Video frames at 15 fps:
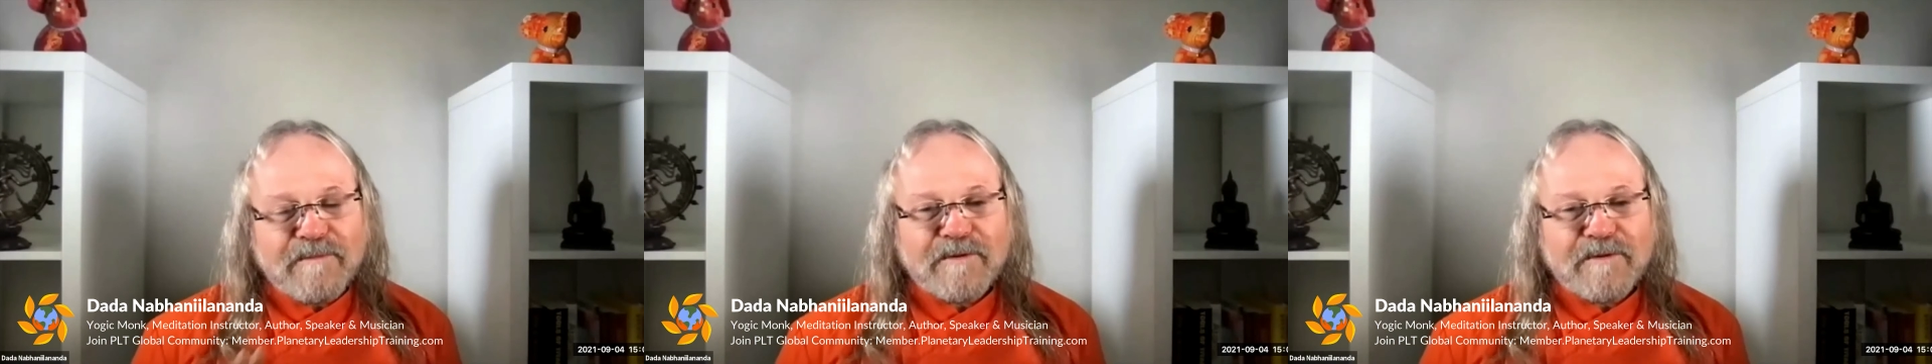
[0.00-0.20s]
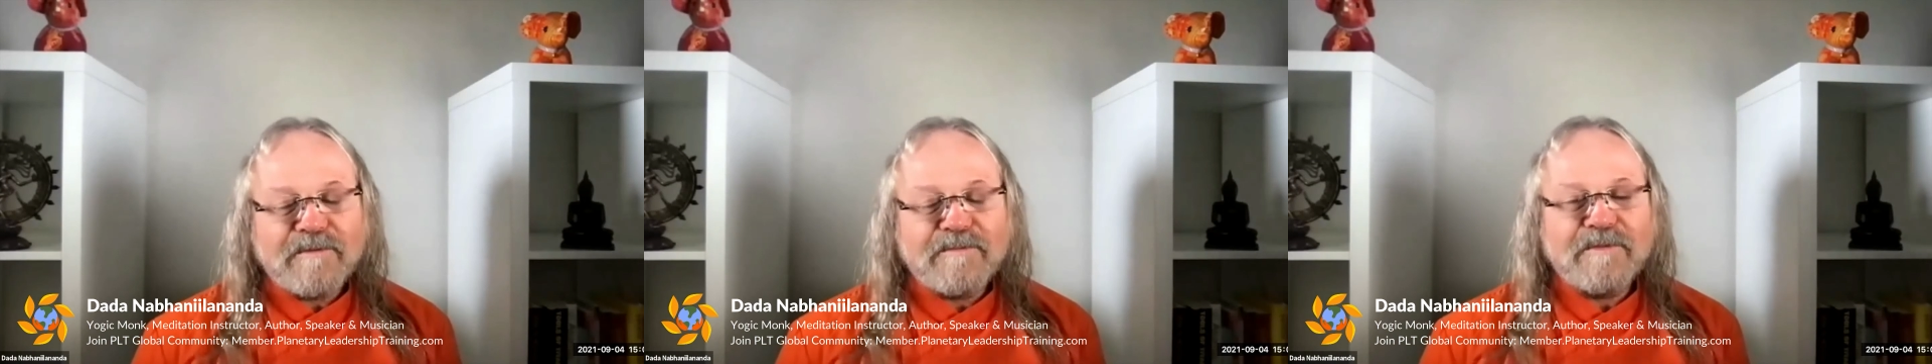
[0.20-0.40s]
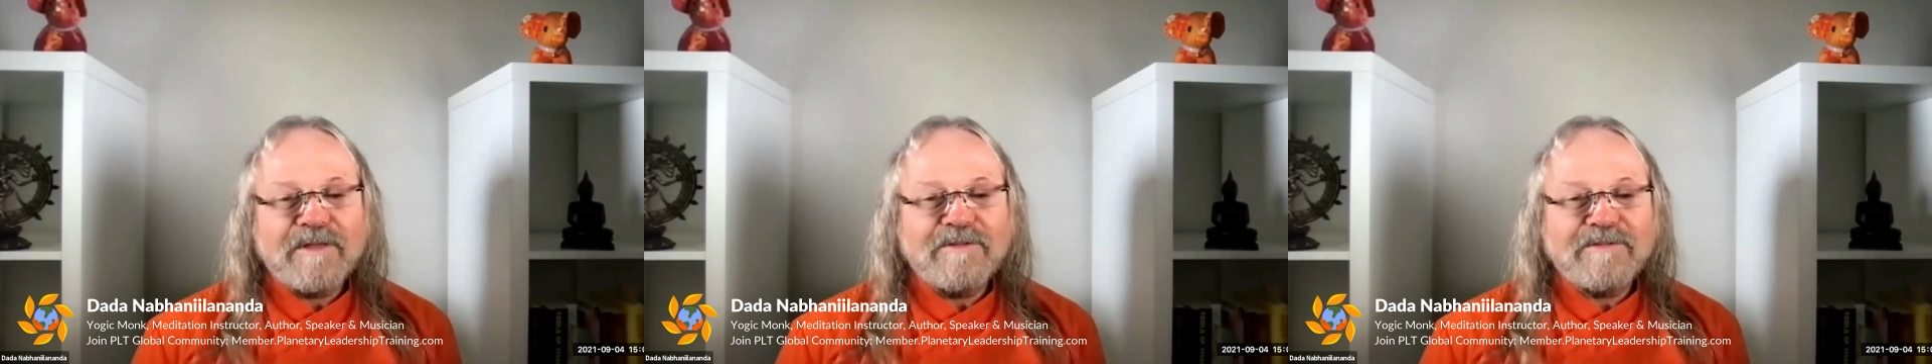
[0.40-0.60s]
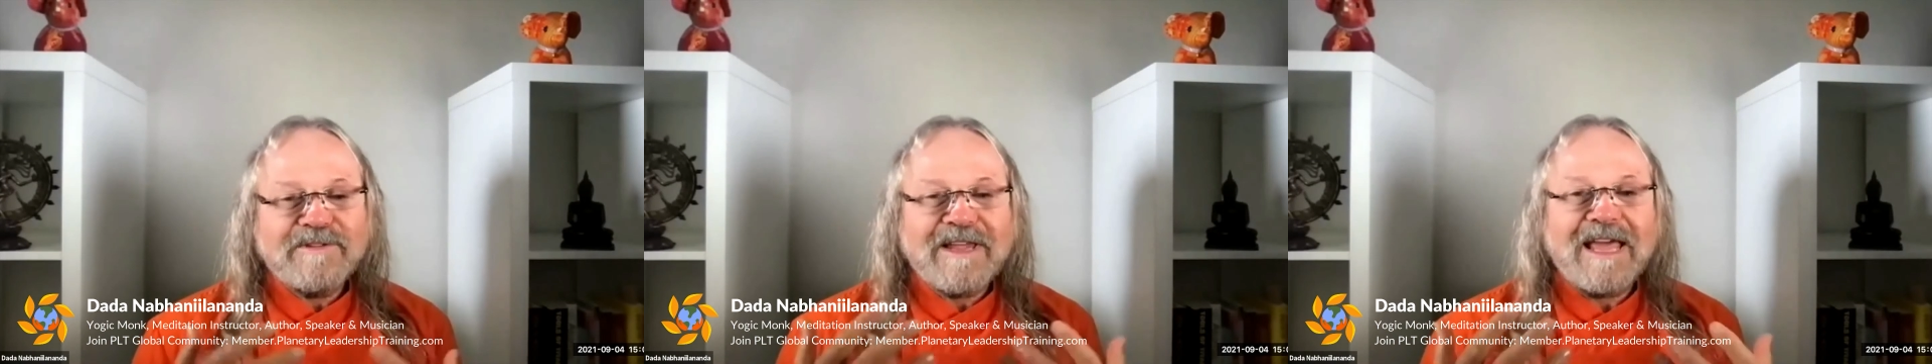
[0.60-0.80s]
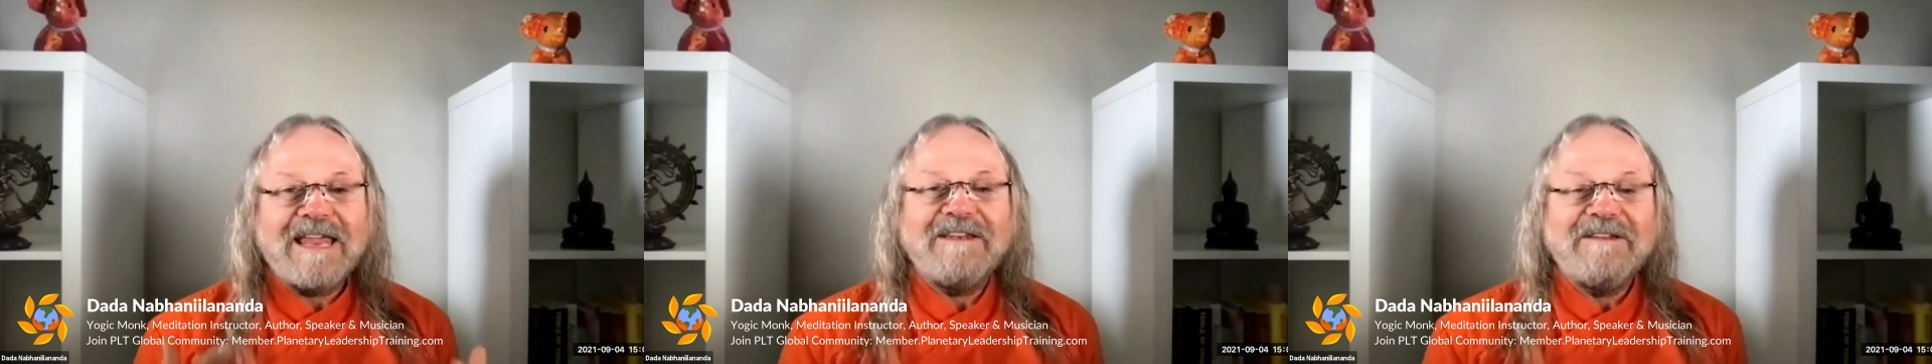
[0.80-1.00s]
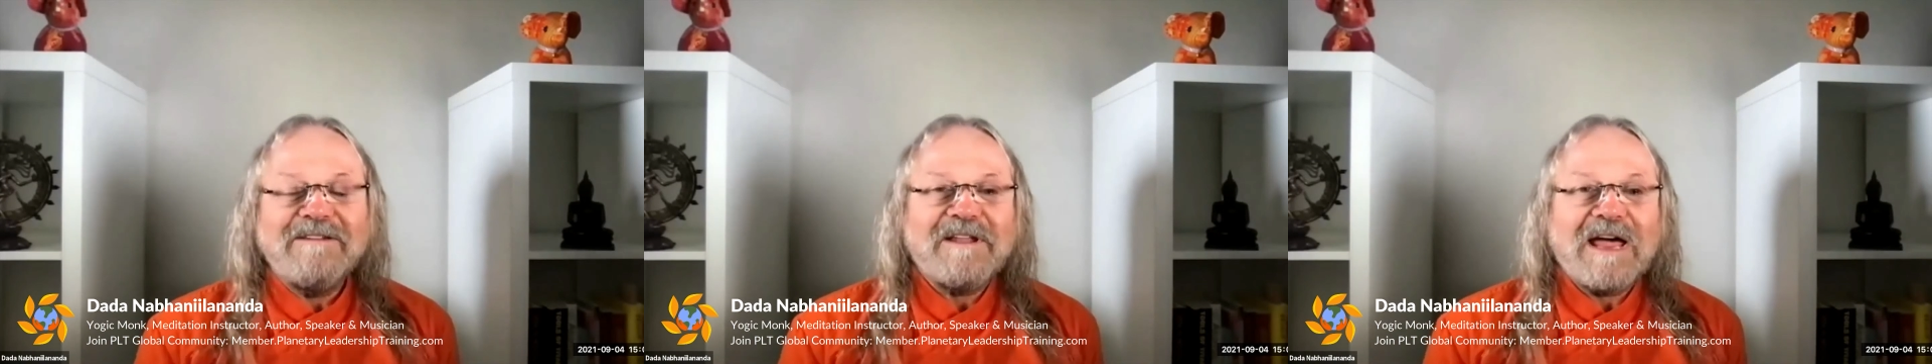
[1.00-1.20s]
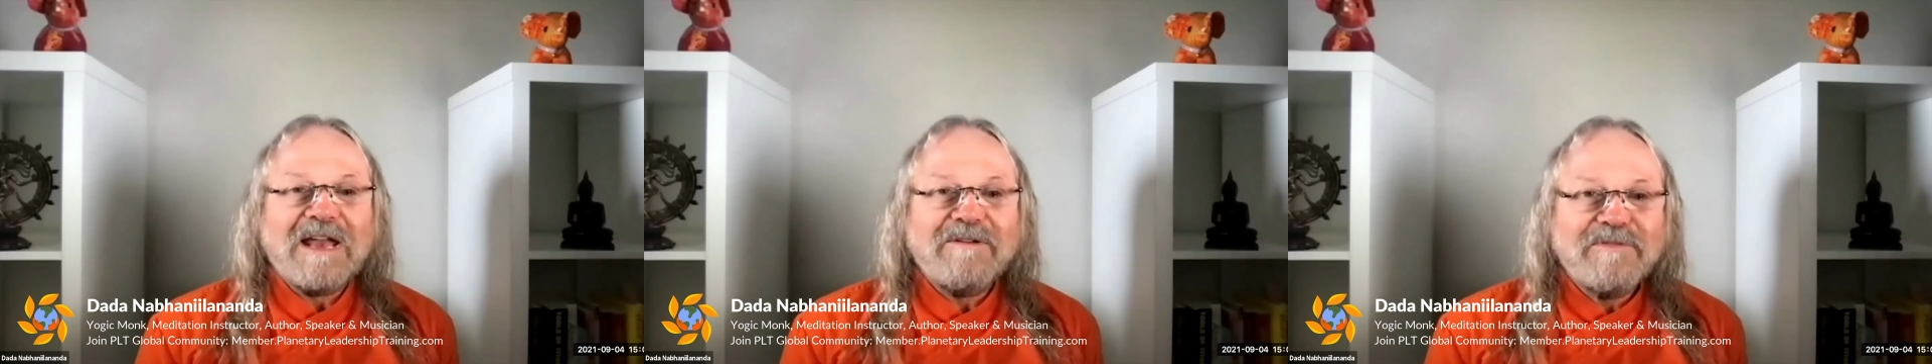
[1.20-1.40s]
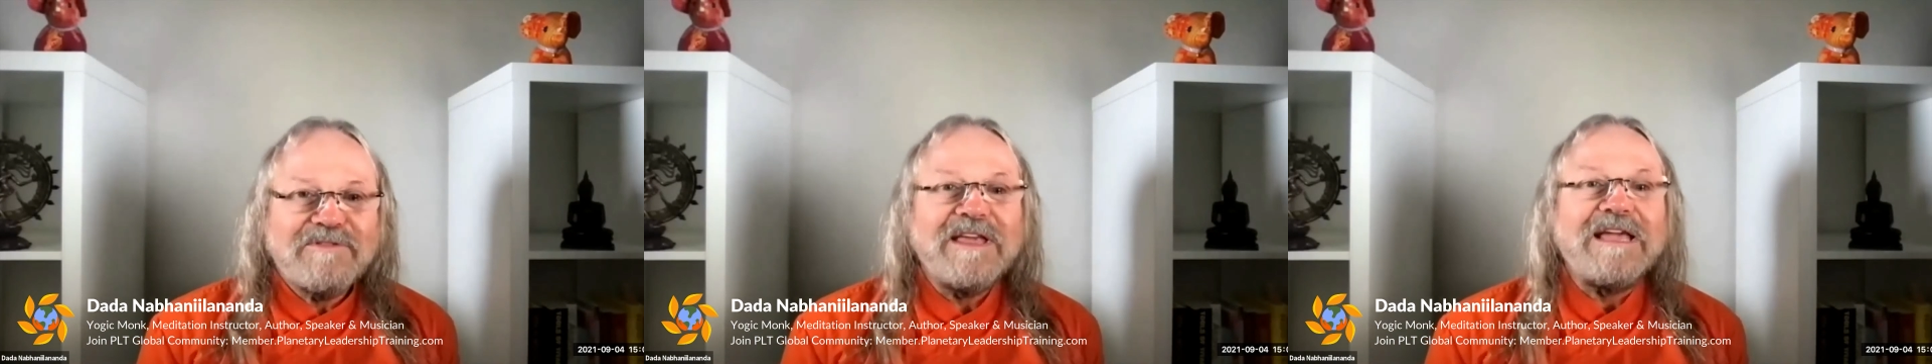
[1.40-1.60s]
of these 10 kind
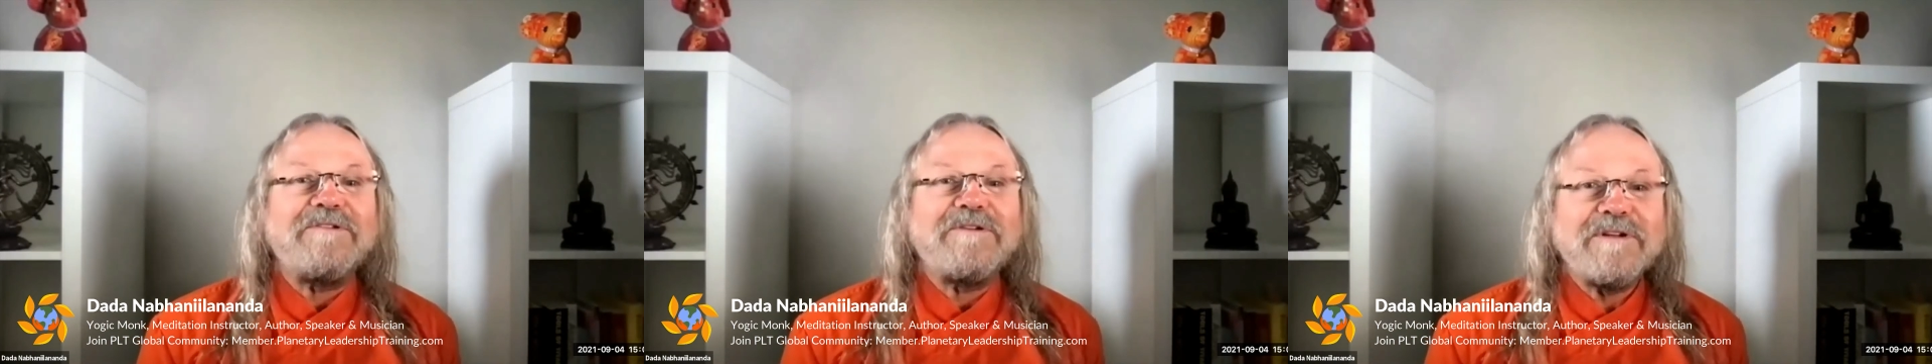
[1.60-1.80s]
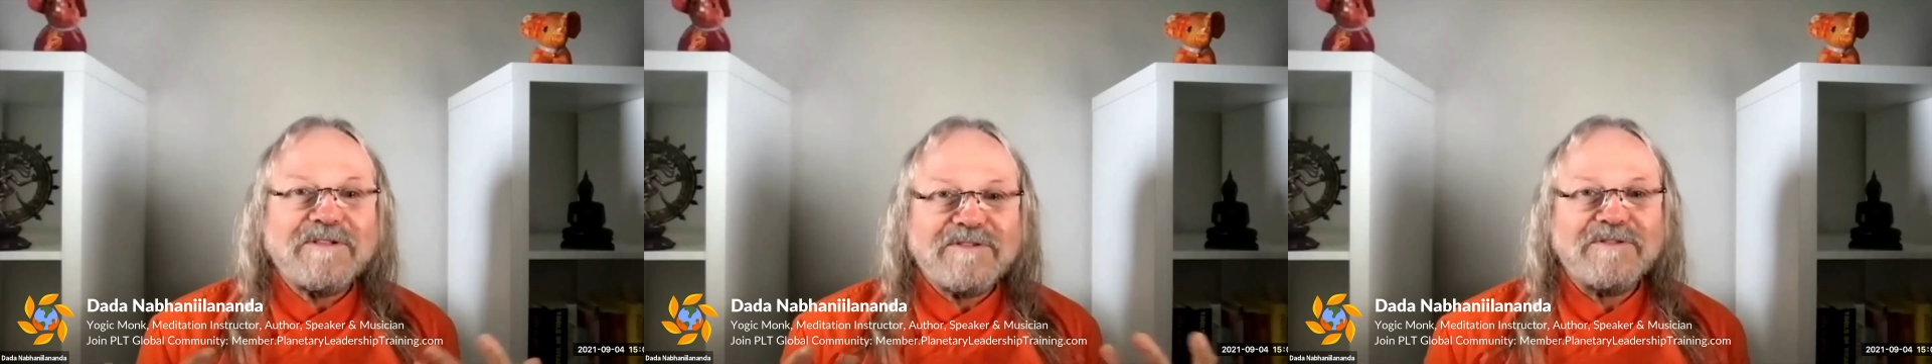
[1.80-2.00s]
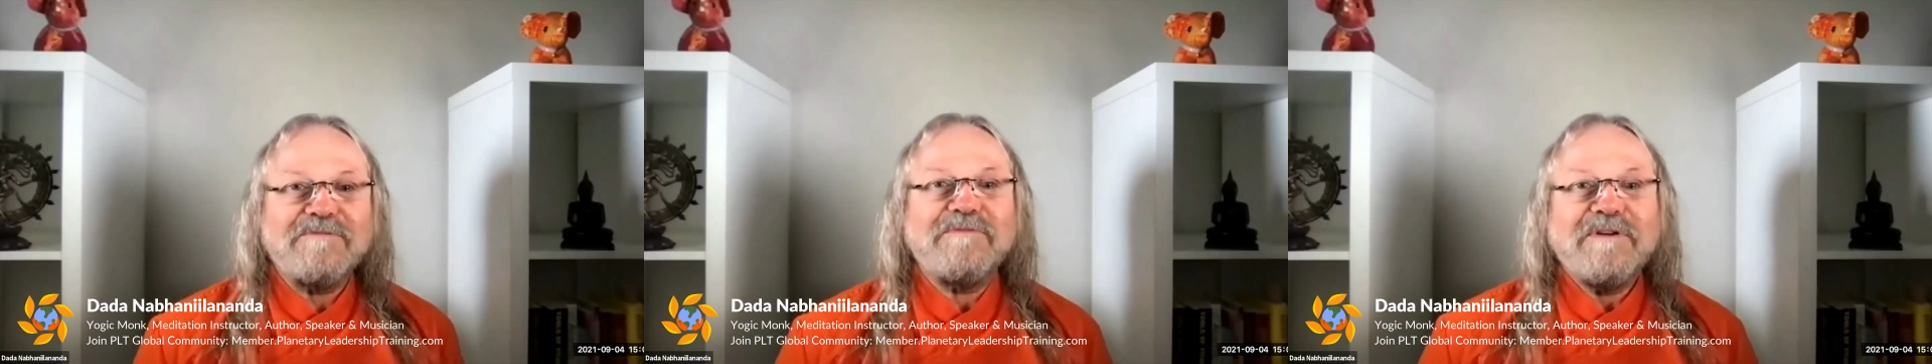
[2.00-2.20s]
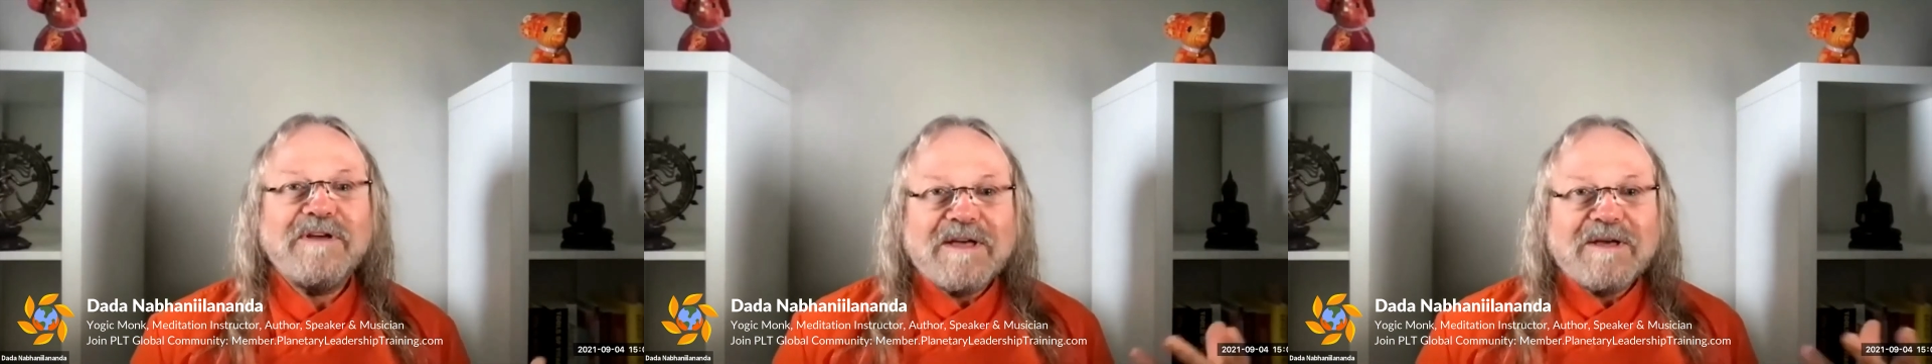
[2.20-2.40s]
of secrets of